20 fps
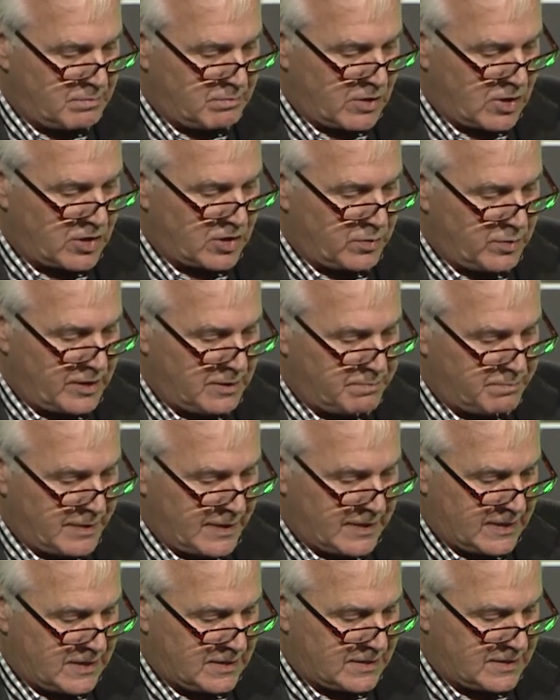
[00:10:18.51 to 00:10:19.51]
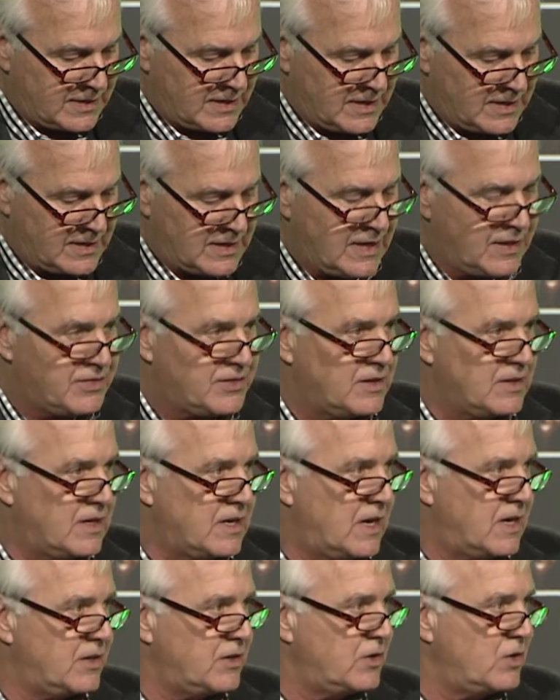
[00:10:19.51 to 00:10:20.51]
Marguerite Piggott, and Nathan
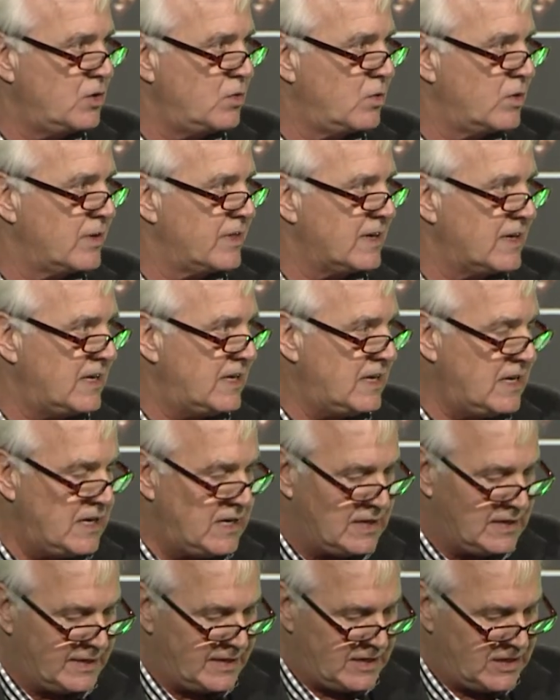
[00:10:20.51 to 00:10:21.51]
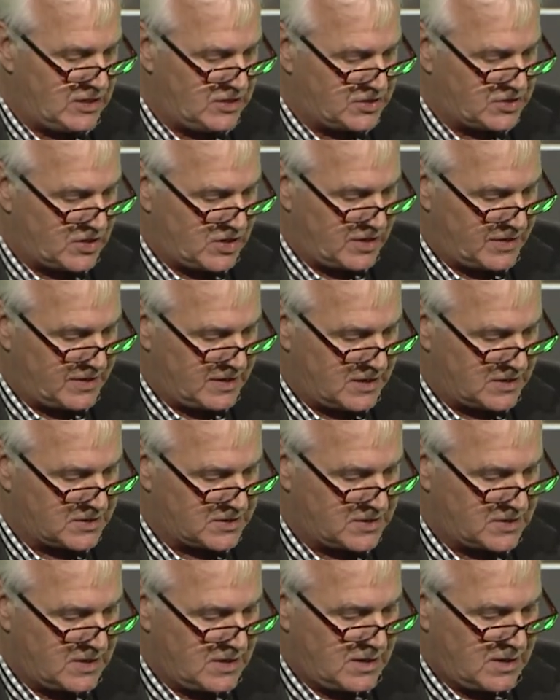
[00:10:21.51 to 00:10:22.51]
Gunn, who were the key leads on
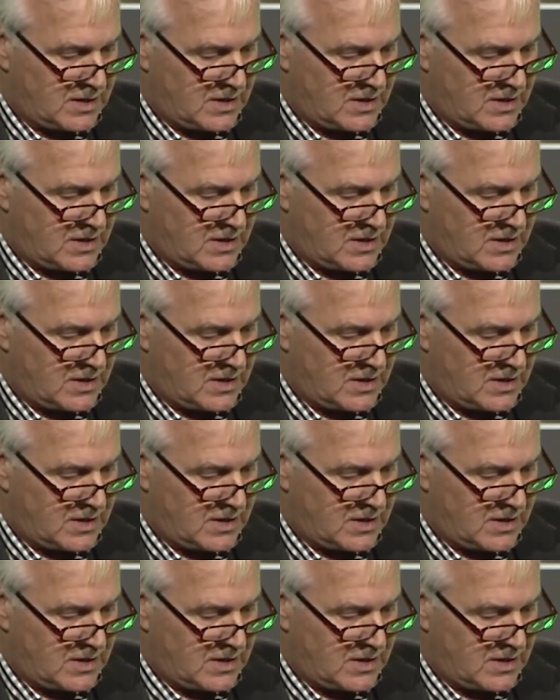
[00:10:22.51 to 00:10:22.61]
this,